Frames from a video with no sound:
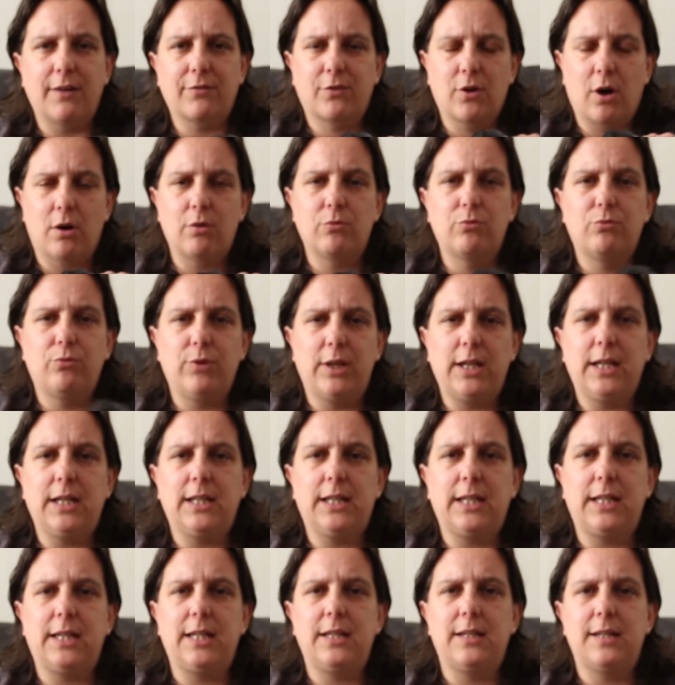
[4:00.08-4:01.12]
I've got a
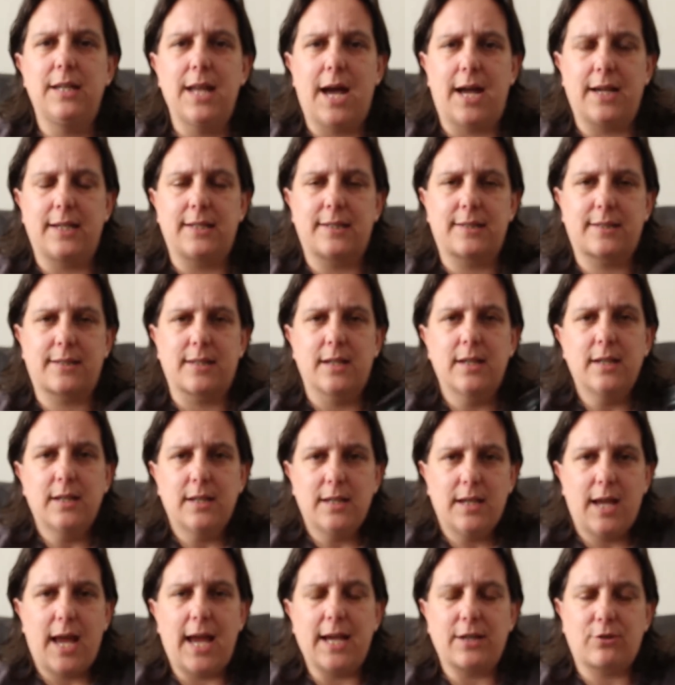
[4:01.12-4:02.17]
really nice
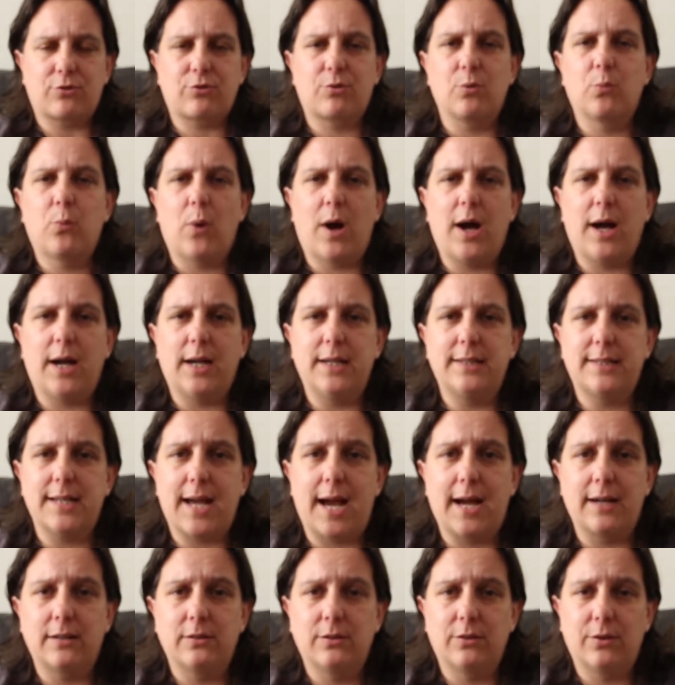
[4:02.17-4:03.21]
extra wide
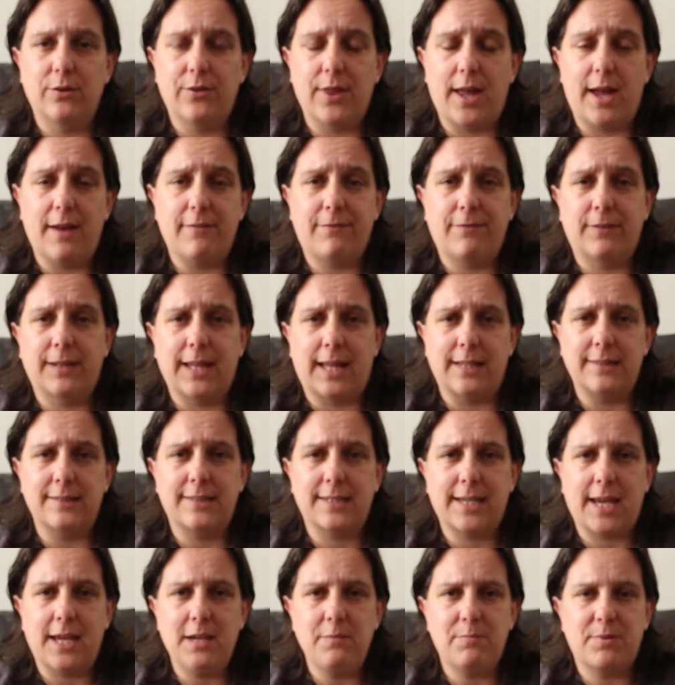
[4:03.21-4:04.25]
angle there for
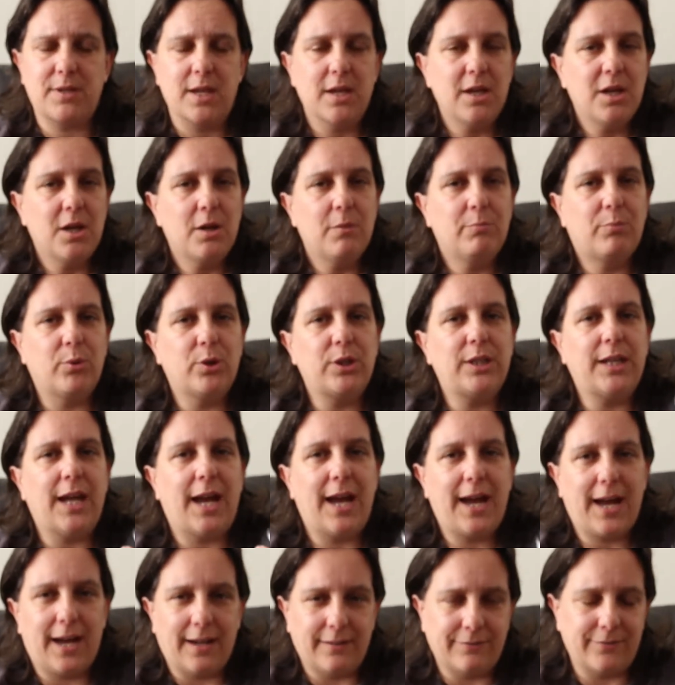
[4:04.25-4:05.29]
landscapes, but you
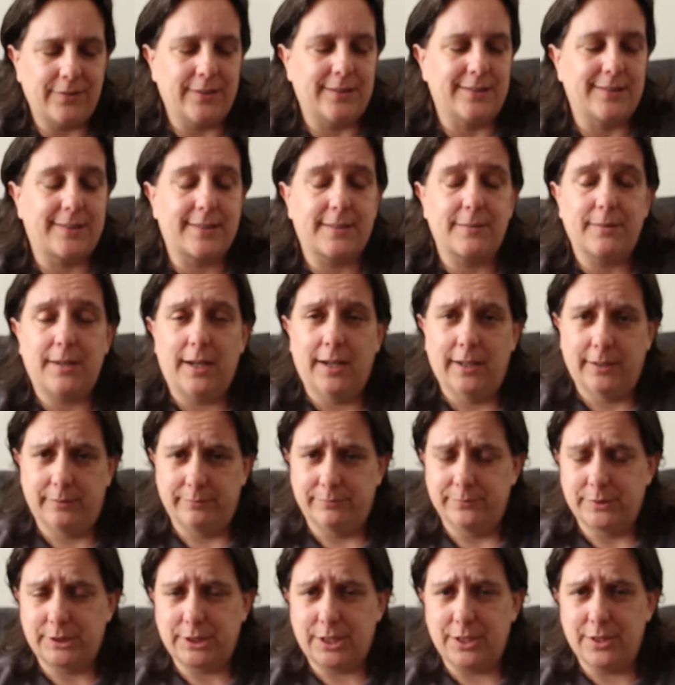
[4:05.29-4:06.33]
haven't,
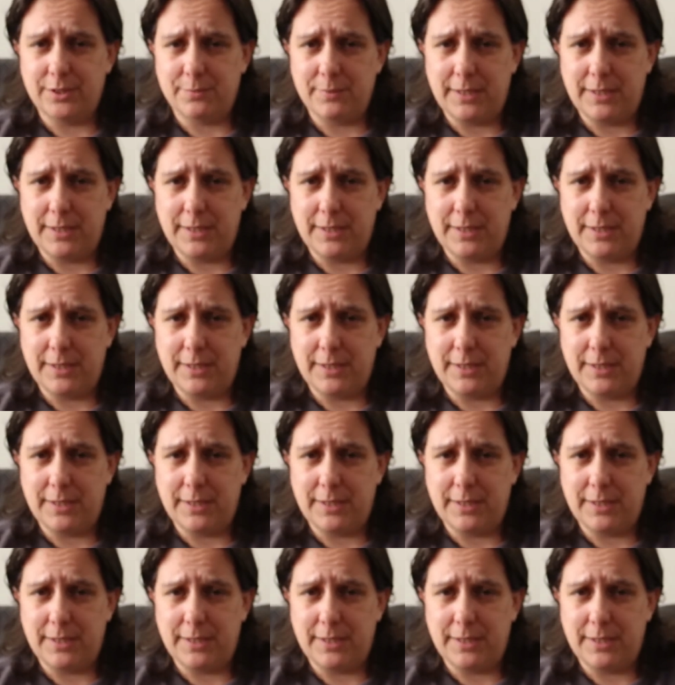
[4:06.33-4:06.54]
excuse